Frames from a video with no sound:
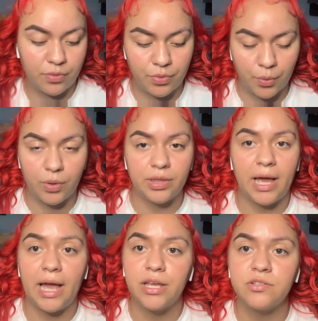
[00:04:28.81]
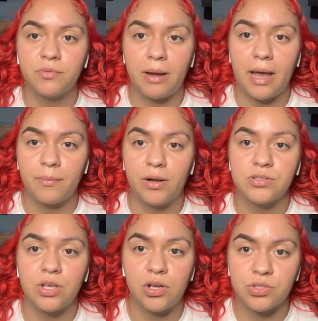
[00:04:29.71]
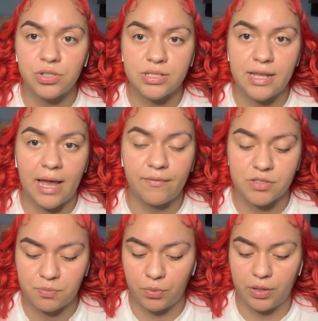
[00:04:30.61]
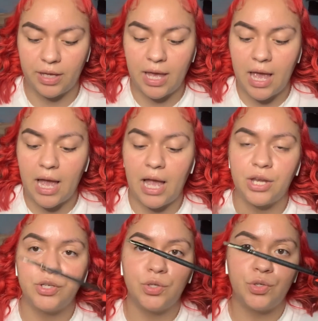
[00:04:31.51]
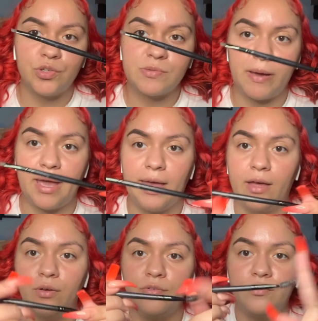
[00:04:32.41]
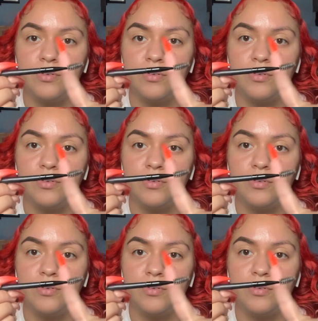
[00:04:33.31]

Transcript: the one that I use for my eyebrows also does not have a spoolie, I do use my e.l.f.